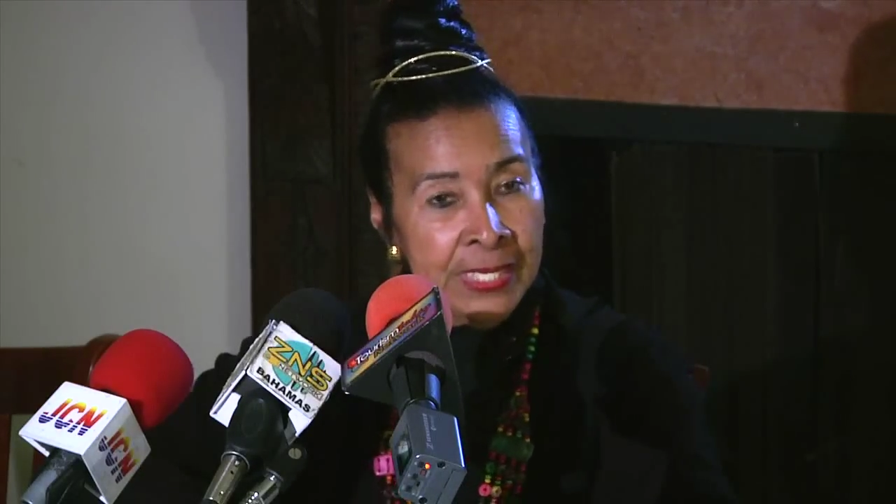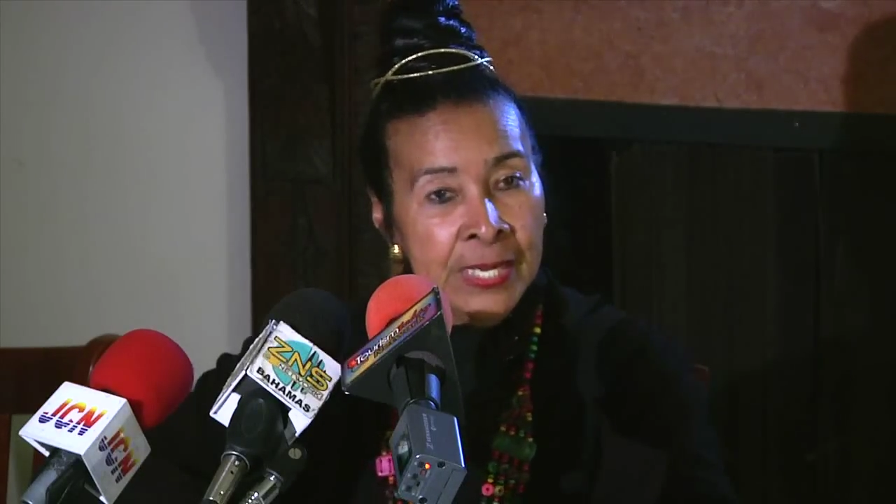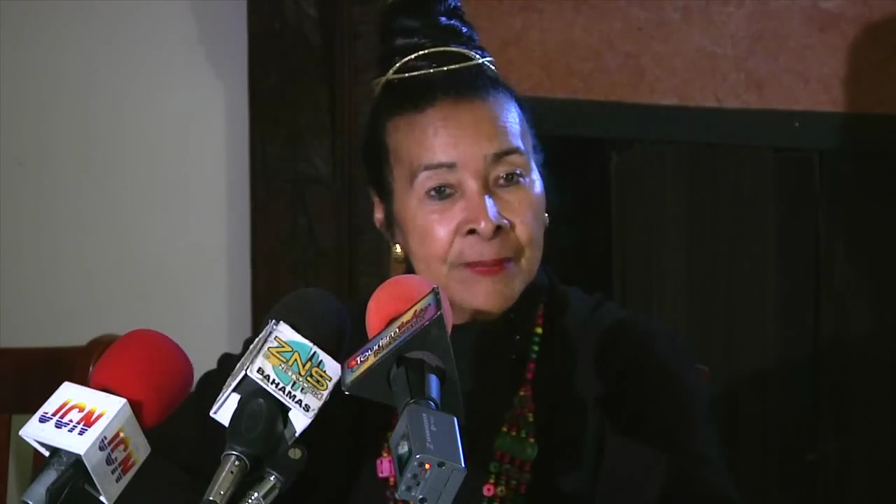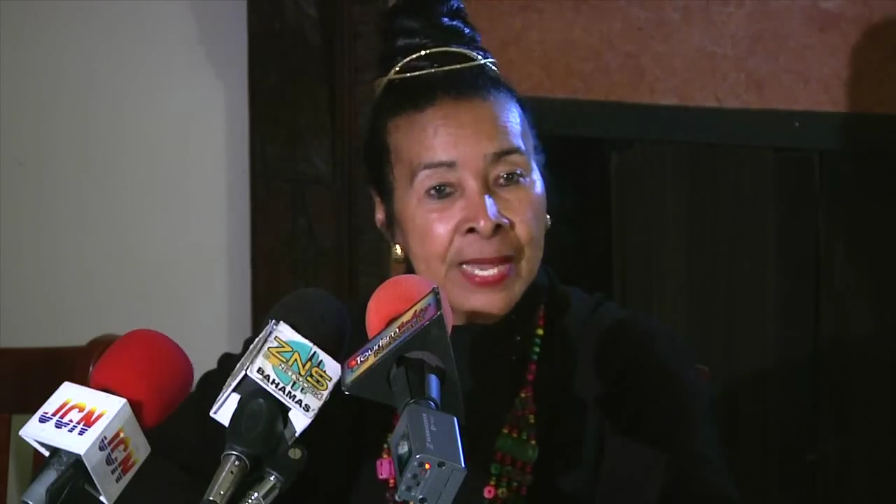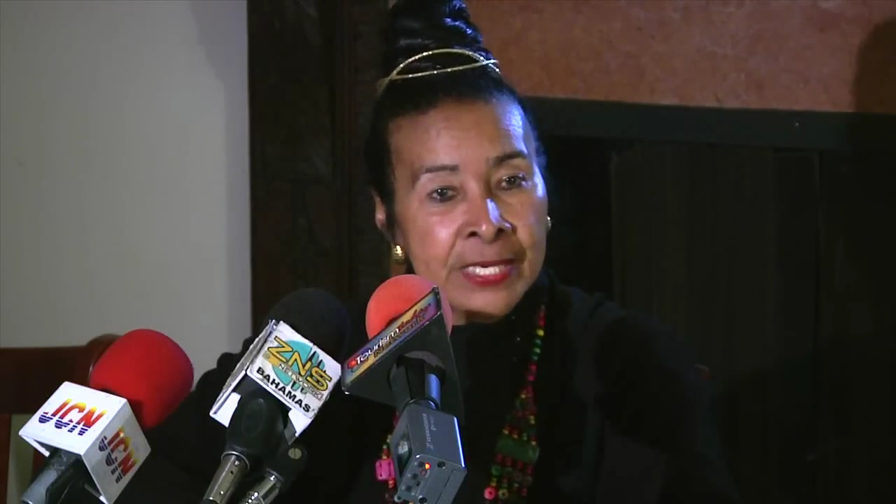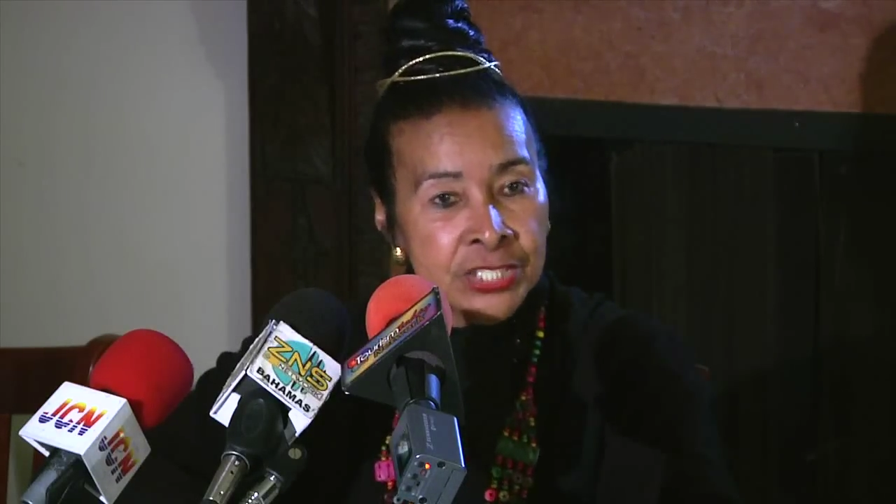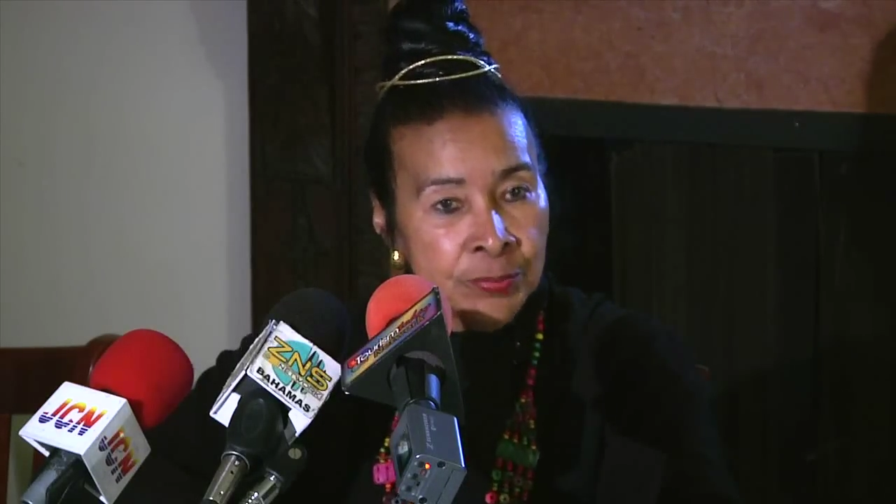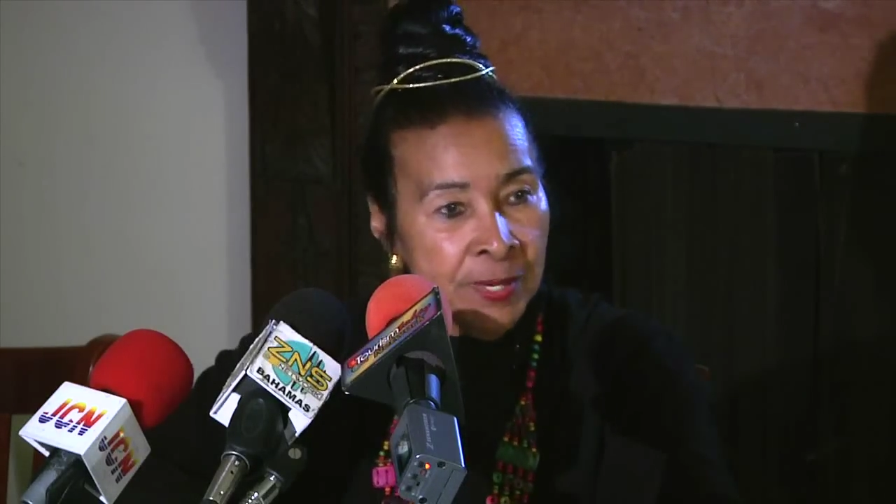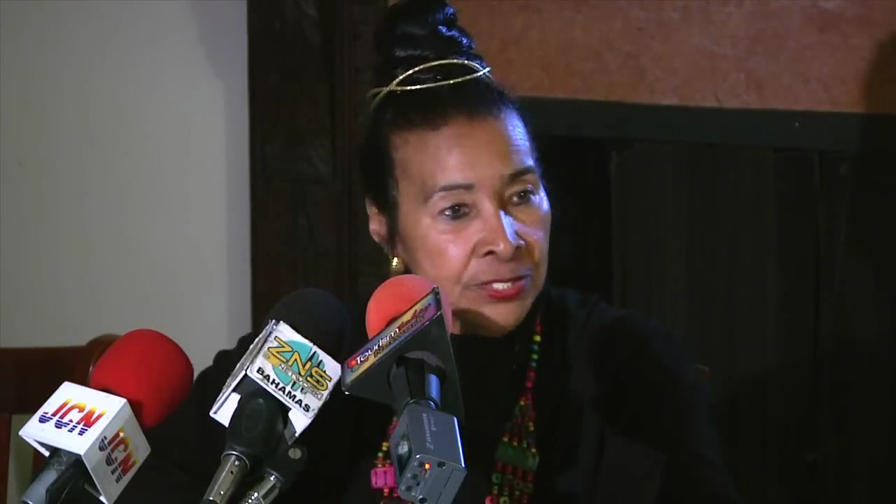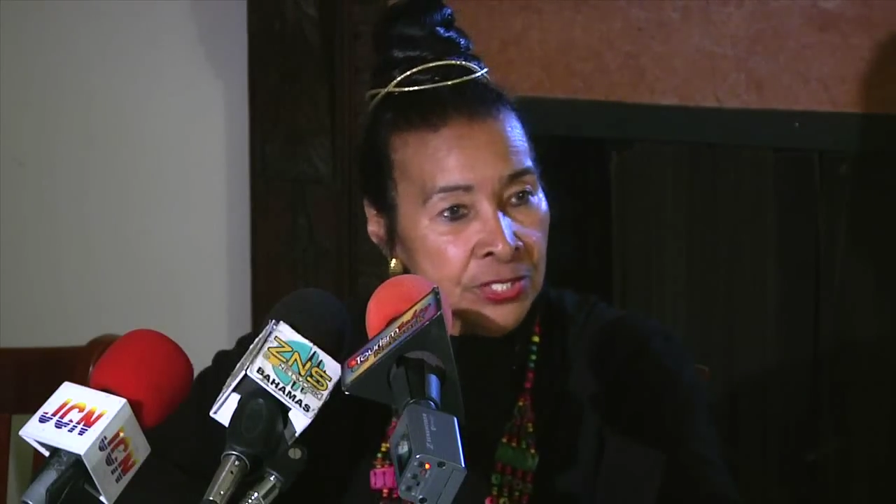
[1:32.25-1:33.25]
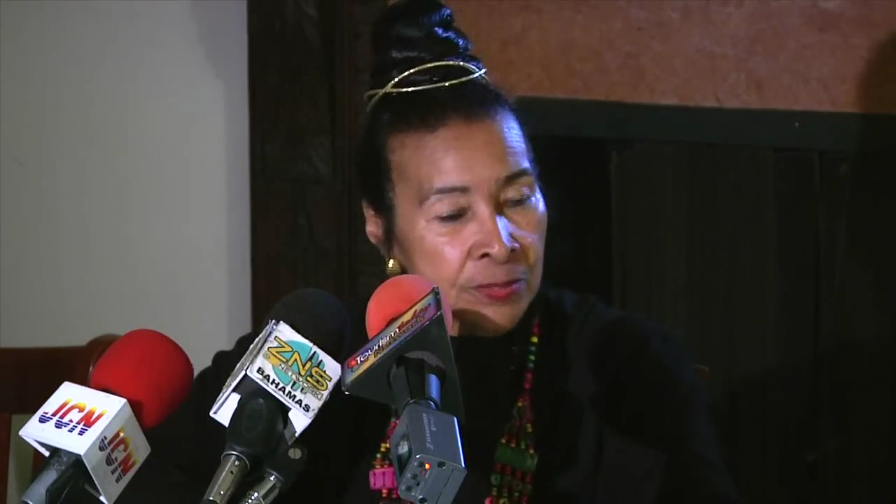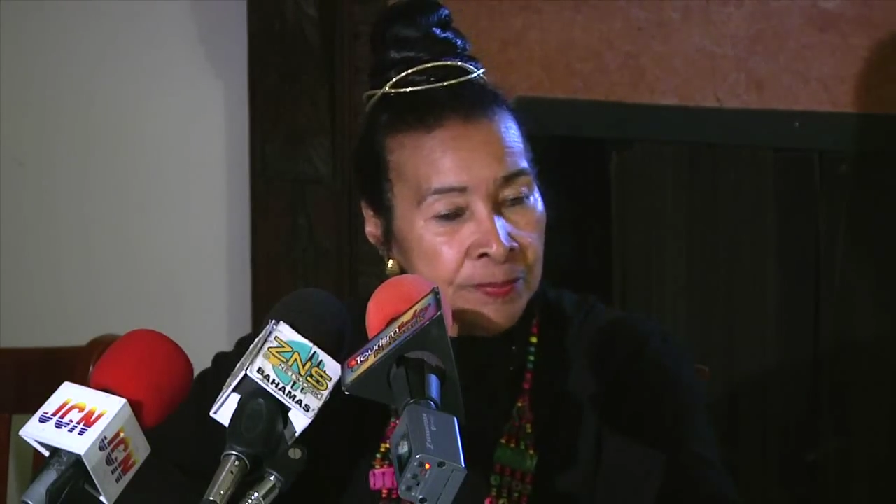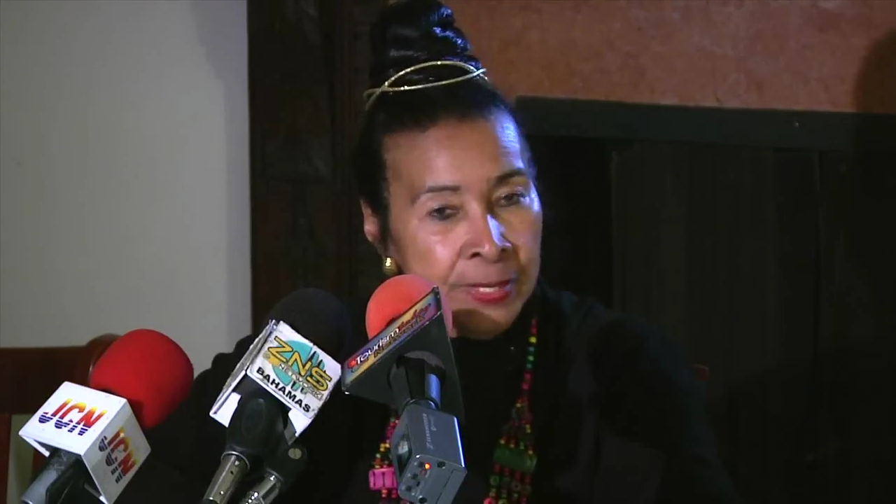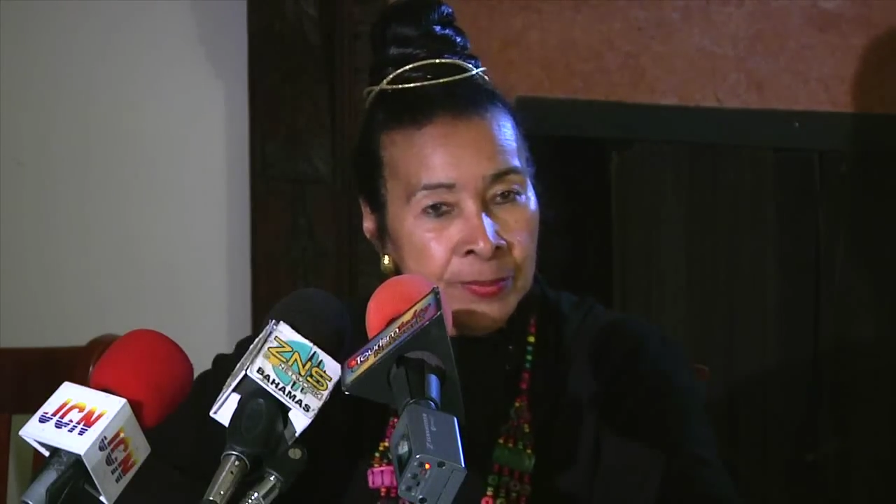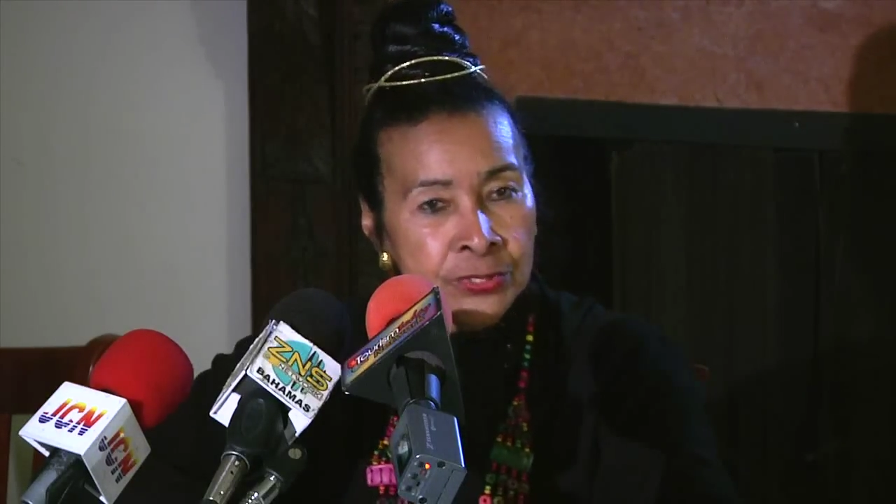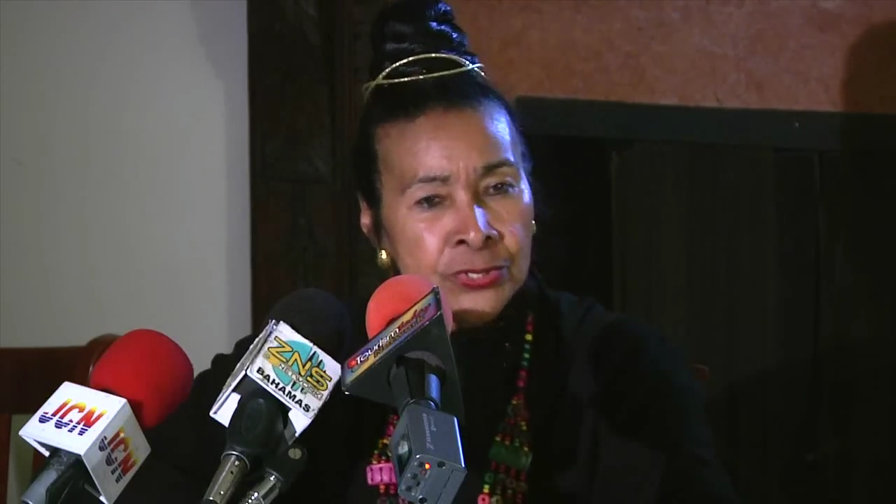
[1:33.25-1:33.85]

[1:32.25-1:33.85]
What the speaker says: He made a speech to the people